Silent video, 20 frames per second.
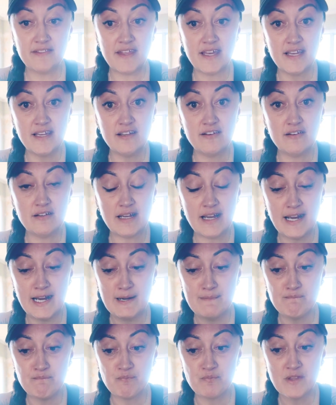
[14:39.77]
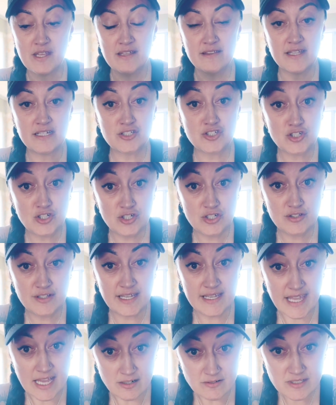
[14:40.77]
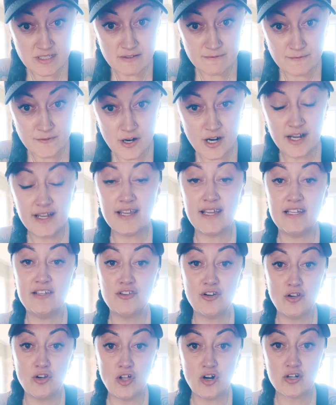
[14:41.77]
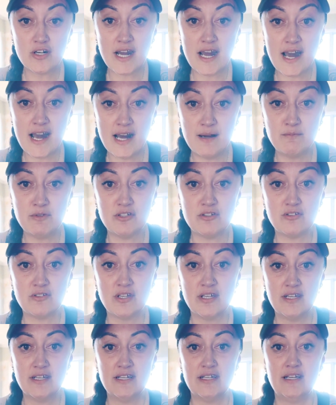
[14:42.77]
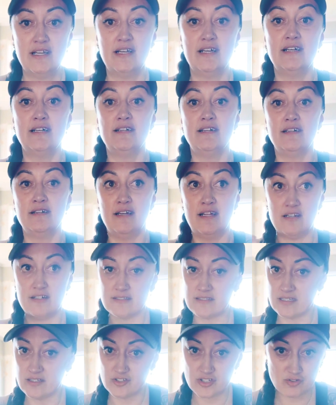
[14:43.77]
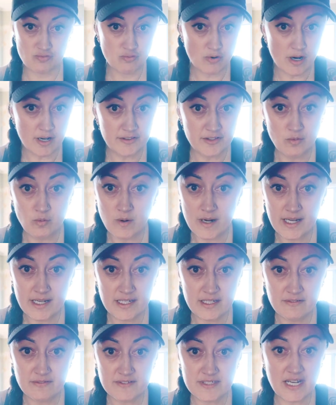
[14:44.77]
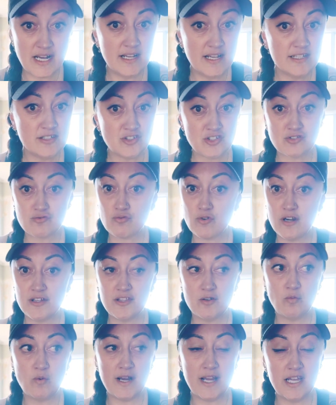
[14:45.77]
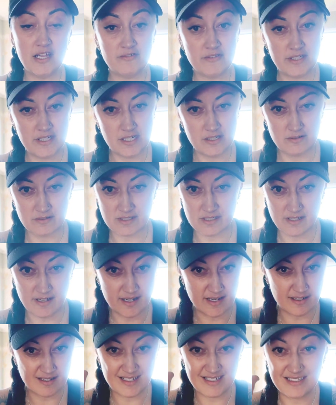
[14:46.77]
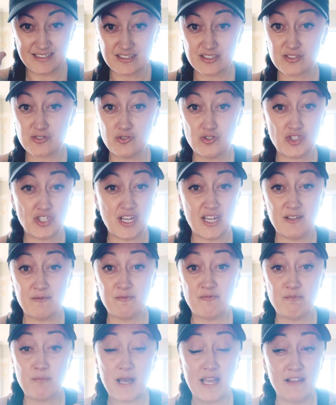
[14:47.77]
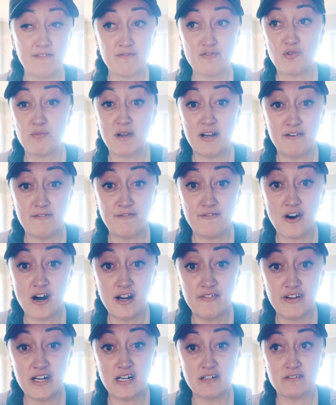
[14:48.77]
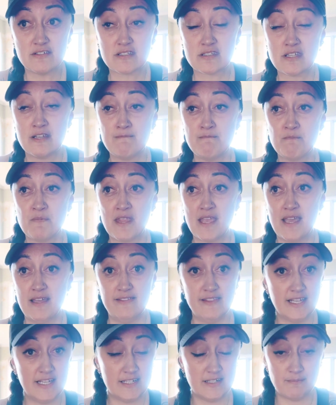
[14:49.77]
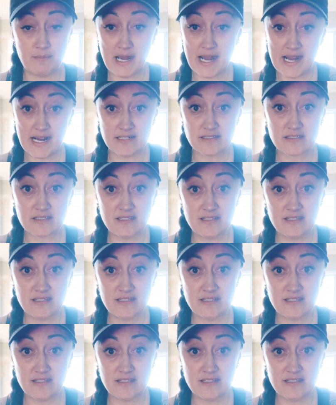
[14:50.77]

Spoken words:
They calcify and no longer harm you. And I said, just ride the wave, darling, just ride the wave. And he was like in excruciating pain for about 5 hours, and then it passed.